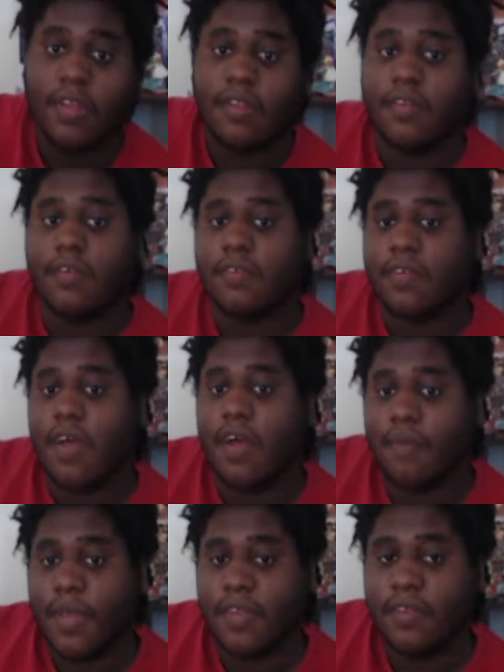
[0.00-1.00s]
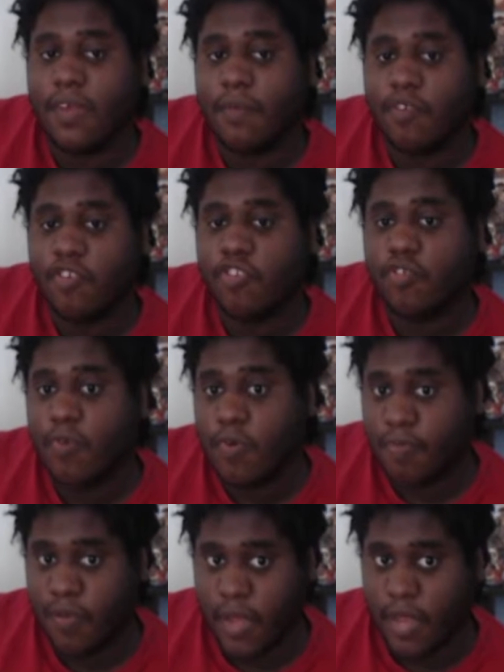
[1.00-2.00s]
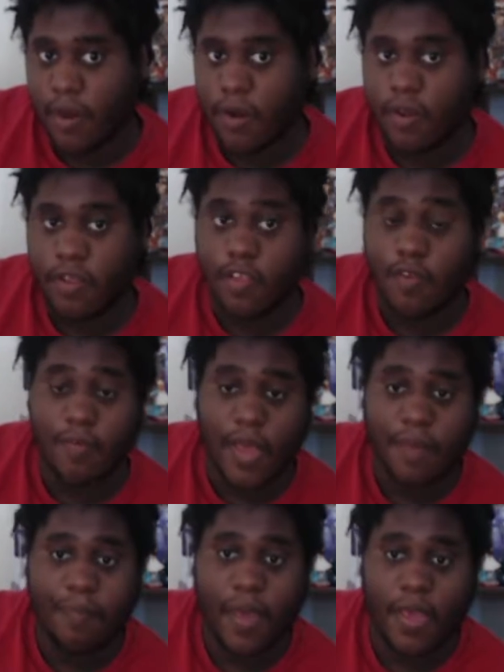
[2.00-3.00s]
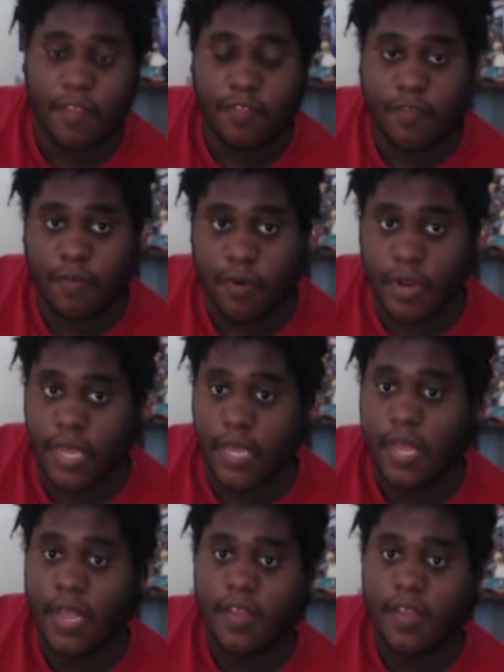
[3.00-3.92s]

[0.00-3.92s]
deals combat damage to a player, you may pay three.